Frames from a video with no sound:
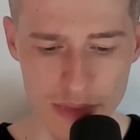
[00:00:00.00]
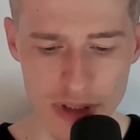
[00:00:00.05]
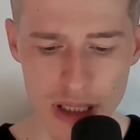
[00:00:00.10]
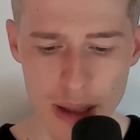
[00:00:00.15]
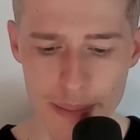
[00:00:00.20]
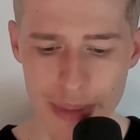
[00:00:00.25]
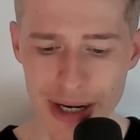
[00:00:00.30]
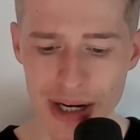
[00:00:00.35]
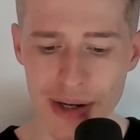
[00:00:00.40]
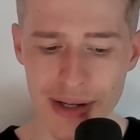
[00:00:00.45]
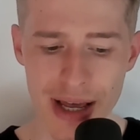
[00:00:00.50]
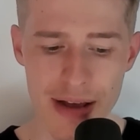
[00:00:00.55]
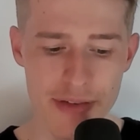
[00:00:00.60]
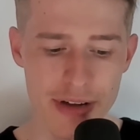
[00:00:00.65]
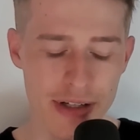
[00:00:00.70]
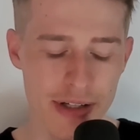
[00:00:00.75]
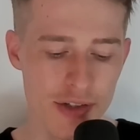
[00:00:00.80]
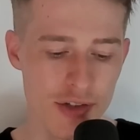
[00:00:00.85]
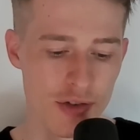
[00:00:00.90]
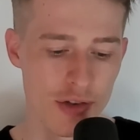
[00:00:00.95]
by not having
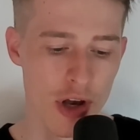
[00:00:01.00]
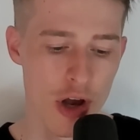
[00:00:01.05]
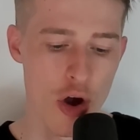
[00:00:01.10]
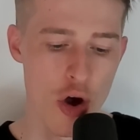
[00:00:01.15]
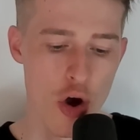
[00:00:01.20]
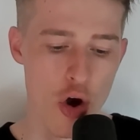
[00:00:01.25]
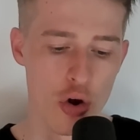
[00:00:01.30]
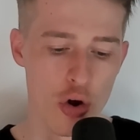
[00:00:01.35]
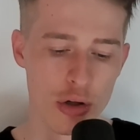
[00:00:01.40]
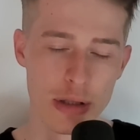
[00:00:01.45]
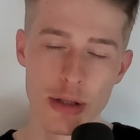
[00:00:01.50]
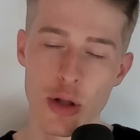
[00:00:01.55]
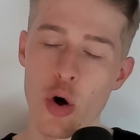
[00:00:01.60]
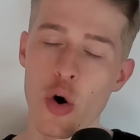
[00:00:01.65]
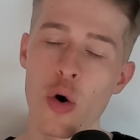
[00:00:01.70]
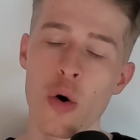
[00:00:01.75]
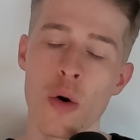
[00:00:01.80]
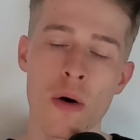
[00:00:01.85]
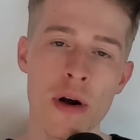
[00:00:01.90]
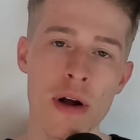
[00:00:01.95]
this
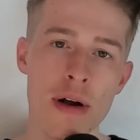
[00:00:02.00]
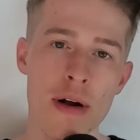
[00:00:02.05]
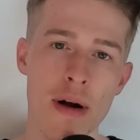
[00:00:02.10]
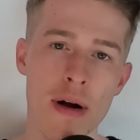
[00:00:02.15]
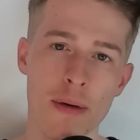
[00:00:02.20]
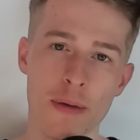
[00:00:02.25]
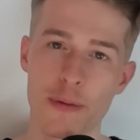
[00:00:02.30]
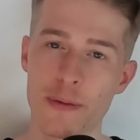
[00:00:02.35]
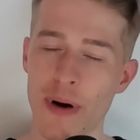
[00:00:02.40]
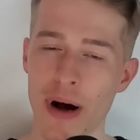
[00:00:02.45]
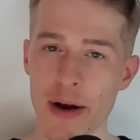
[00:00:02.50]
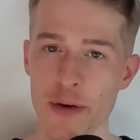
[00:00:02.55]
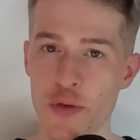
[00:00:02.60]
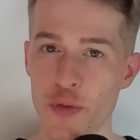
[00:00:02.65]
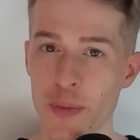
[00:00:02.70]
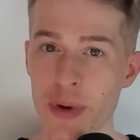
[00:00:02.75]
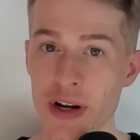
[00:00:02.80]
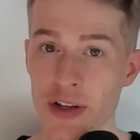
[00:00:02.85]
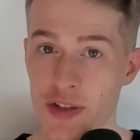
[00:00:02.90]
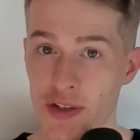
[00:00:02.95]
long five
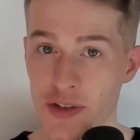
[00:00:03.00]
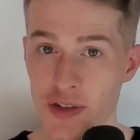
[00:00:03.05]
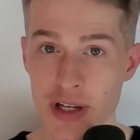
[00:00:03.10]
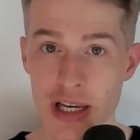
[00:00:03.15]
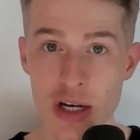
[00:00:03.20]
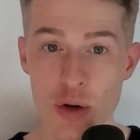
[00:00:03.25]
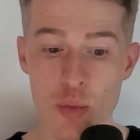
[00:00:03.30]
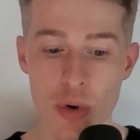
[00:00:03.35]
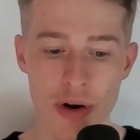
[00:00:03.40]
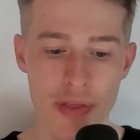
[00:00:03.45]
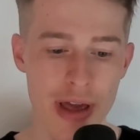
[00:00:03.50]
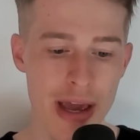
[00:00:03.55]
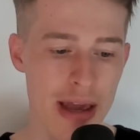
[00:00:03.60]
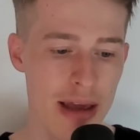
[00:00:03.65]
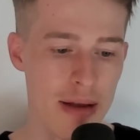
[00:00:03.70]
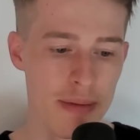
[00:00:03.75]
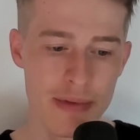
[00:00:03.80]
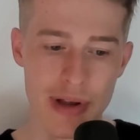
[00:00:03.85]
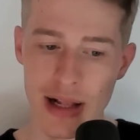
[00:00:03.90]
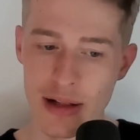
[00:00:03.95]
minute scene where they
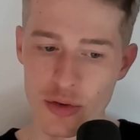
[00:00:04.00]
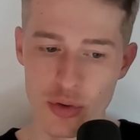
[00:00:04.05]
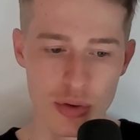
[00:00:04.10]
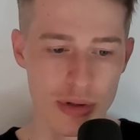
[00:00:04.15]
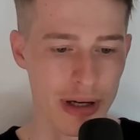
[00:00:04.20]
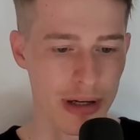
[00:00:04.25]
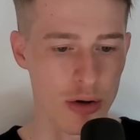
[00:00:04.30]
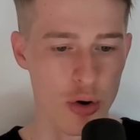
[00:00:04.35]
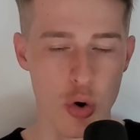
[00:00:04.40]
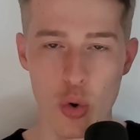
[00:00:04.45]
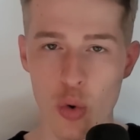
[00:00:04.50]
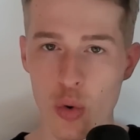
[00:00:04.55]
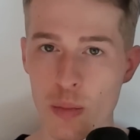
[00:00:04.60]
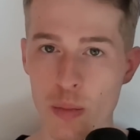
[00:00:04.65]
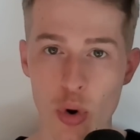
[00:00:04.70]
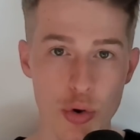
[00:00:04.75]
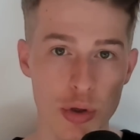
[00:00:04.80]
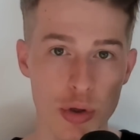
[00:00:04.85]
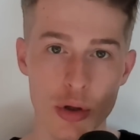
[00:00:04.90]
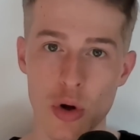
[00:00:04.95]
tell you like a whole
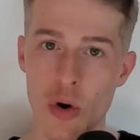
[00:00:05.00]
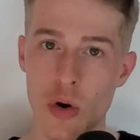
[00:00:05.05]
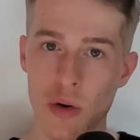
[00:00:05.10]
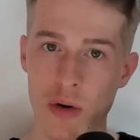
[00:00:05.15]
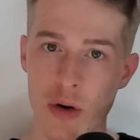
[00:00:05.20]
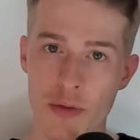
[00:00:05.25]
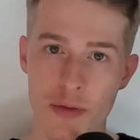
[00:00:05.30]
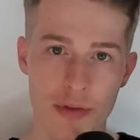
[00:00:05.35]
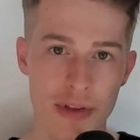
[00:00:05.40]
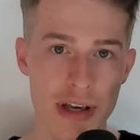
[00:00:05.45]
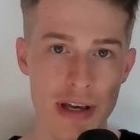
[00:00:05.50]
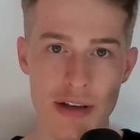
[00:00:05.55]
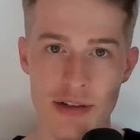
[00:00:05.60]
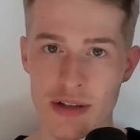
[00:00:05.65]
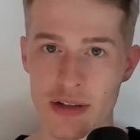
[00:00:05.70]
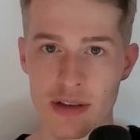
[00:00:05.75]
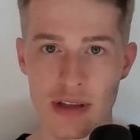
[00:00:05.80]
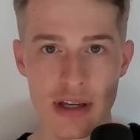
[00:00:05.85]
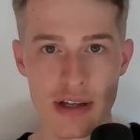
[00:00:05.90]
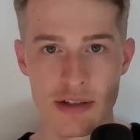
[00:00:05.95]
monologue of this
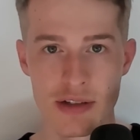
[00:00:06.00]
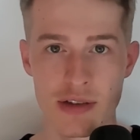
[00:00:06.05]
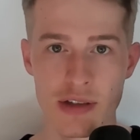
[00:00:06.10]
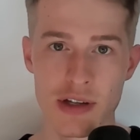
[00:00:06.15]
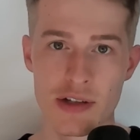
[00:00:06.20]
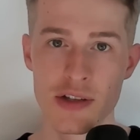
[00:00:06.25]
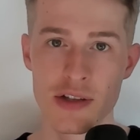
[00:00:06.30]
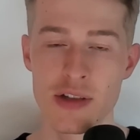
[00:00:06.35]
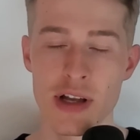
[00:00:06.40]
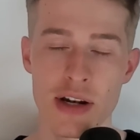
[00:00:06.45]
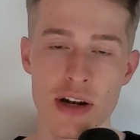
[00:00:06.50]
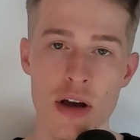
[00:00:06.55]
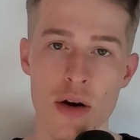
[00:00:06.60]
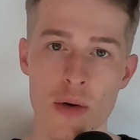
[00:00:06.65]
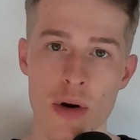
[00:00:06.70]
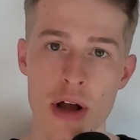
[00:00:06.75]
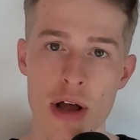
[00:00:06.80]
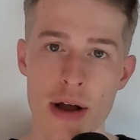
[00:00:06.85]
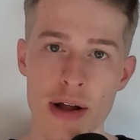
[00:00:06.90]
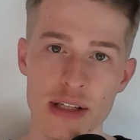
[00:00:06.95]
and this and this and that. No,
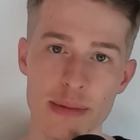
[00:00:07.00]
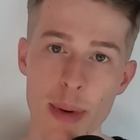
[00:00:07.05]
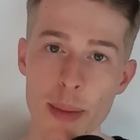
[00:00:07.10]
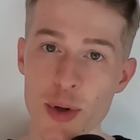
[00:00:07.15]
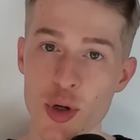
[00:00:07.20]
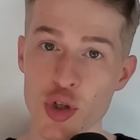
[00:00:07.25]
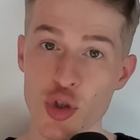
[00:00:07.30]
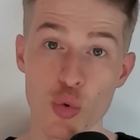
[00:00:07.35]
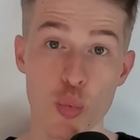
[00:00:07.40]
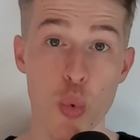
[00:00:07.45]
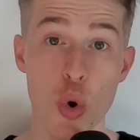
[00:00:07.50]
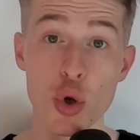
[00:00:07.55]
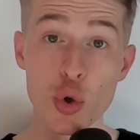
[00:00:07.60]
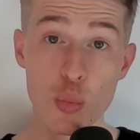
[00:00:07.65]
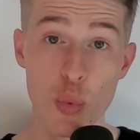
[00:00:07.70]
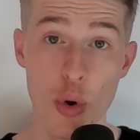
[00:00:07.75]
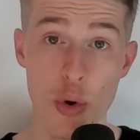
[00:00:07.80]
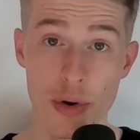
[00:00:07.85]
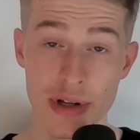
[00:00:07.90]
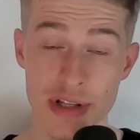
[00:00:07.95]
it's maybe just one
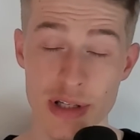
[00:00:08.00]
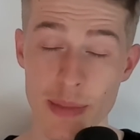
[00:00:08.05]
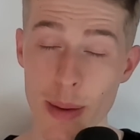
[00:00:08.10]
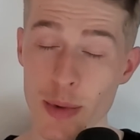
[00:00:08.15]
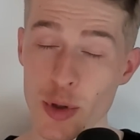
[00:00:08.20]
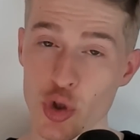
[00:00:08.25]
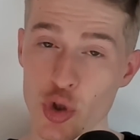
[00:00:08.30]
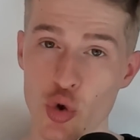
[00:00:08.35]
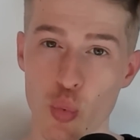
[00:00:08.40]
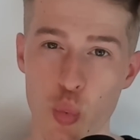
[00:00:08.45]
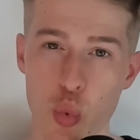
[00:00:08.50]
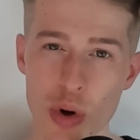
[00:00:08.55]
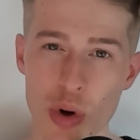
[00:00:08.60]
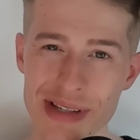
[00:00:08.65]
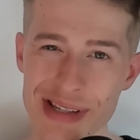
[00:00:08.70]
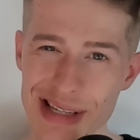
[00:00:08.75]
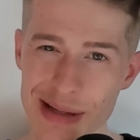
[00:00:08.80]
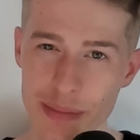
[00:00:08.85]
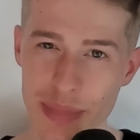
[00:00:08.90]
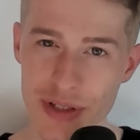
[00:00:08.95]
word, it's maybe just one
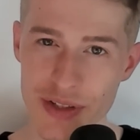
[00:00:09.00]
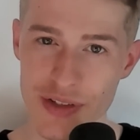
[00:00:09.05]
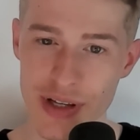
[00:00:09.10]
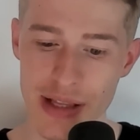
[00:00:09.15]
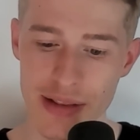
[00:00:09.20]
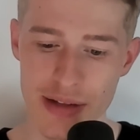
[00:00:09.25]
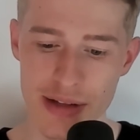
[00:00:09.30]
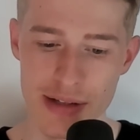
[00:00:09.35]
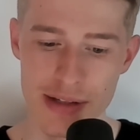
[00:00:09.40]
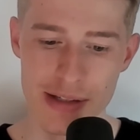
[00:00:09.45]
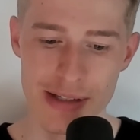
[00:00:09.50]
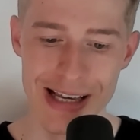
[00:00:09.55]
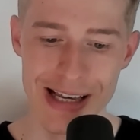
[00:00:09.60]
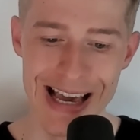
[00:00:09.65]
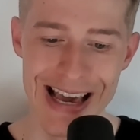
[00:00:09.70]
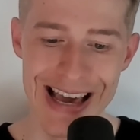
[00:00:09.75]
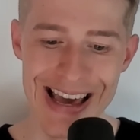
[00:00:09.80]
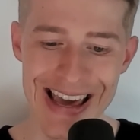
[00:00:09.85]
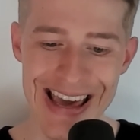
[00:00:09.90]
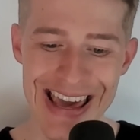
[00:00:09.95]
simple sentence
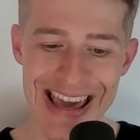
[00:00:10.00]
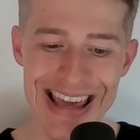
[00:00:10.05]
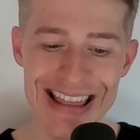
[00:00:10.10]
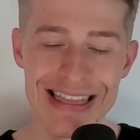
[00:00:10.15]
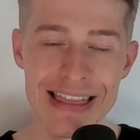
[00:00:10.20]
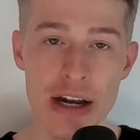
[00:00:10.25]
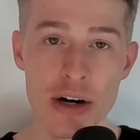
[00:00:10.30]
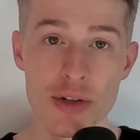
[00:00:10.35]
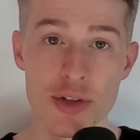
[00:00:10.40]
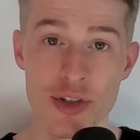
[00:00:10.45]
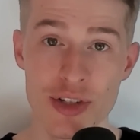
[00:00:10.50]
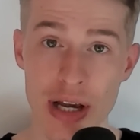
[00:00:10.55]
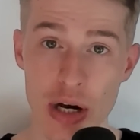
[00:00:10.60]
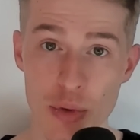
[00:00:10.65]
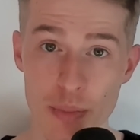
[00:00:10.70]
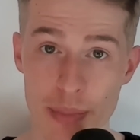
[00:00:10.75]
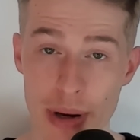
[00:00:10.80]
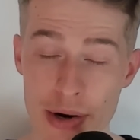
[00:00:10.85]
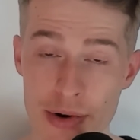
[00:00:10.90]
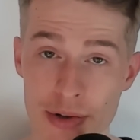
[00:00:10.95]
in their sound
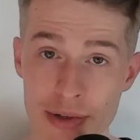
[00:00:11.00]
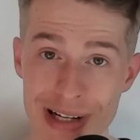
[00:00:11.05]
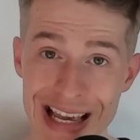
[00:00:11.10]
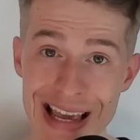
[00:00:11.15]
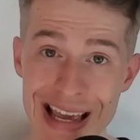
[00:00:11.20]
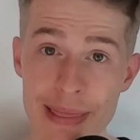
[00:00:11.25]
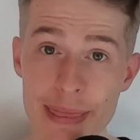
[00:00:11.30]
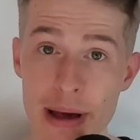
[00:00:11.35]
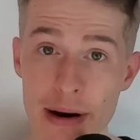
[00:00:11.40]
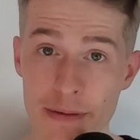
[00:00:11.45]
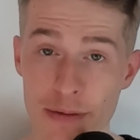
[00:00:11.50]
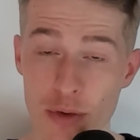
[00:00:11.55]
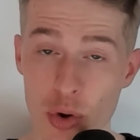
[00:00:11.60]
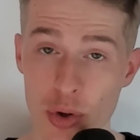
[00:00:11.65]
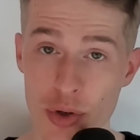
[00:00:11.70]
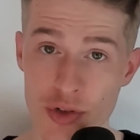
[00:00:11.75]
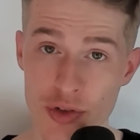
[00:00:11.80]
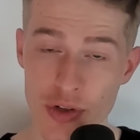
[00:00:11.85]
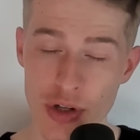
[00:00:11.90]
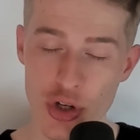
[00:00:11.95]
pattern, in their
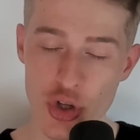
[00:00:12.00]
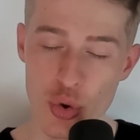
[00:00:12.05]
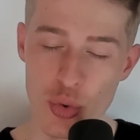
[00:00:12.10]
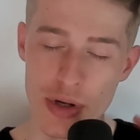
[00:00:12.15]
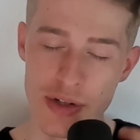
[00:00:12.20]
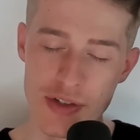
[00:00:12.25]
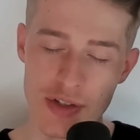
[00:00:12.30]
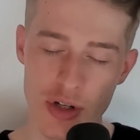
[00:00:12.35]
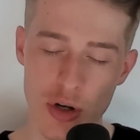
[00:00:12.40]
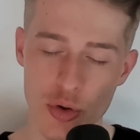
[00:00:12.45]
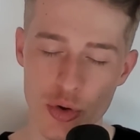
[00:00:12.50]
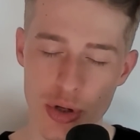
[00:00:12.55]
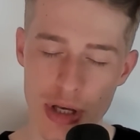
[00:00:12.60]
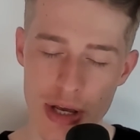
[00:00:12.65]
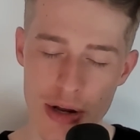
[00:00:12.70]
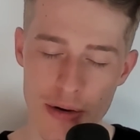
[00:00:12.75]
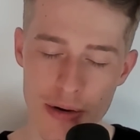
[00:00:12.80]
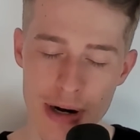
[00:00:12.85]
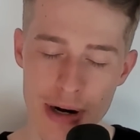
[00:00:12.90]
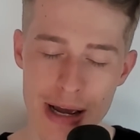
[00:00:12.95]
voice that you can start to
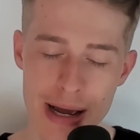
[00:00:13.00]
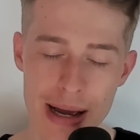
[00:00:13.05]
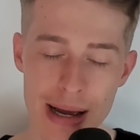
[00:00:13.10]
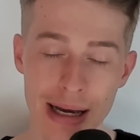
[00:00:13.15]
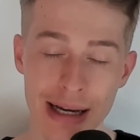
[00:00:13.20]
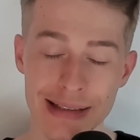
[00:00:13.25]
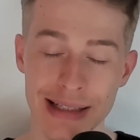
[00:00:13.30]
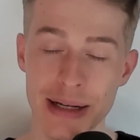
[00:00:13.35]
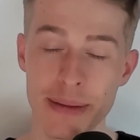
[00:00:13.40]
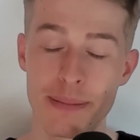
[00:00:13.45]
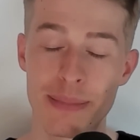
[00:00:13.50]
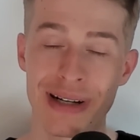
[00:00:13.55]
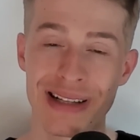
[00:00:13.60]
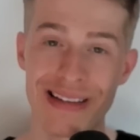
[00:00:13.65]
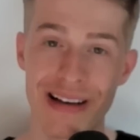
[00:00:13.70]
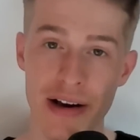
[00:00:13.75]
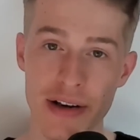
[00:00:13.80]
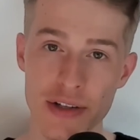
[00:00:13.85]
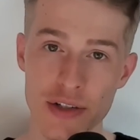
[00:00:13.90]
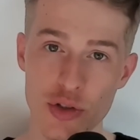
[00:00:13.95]
hear that
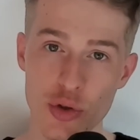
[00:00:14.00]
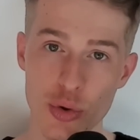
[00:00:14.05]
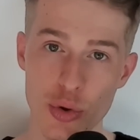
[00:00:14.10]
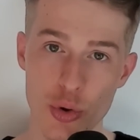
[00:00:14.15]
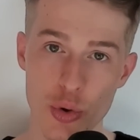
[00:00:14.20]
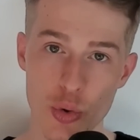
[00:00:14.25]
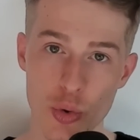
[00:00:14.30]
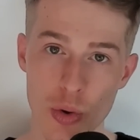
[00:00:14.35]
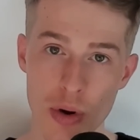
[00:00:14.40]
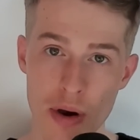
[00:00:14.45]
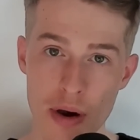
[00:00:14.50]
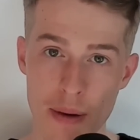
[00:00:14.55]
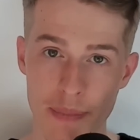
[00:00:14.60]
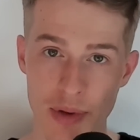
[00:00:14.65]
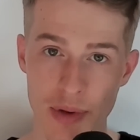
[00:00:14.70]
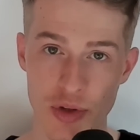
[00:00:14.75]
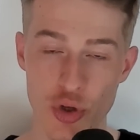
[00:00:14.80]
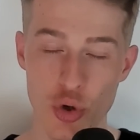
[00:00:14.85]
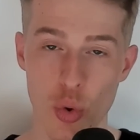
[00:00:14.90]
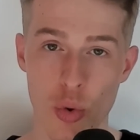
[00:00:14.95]
implies to you
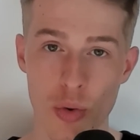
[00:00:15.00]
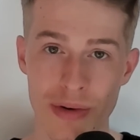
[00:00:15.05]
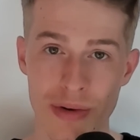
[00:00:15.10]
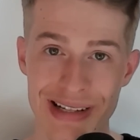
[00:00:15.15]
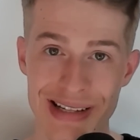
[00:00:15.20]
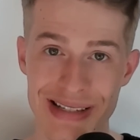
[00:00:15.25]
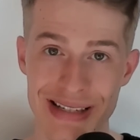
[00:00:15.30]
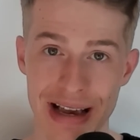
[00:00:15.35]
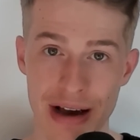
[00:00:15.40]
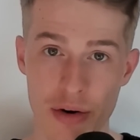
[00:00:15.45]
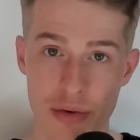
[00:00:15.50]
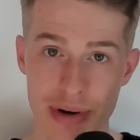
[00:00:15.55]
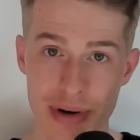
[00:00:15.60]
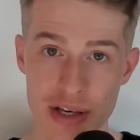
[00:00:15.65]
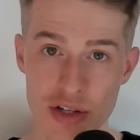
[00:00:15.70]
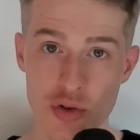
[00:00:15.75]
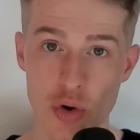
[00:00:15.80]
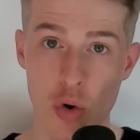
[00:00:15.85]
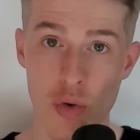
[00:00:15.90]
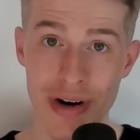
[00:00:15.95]
that your desire
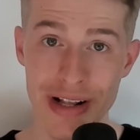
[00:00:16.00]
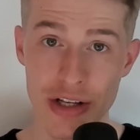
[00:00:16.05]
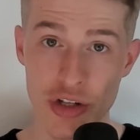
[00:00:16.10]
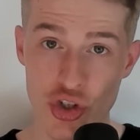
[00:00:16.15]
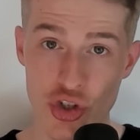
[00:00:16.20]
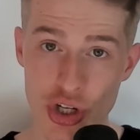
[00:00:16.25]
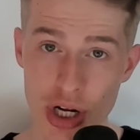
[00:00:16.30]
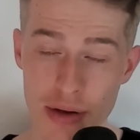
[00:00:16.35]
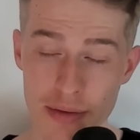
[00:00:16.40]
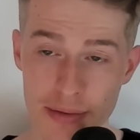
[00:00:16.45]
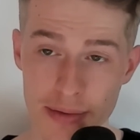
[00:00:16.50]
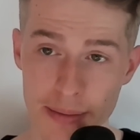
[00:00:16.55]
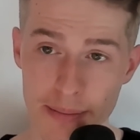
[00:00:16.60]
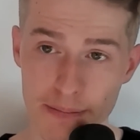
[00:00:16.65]
is already achieved.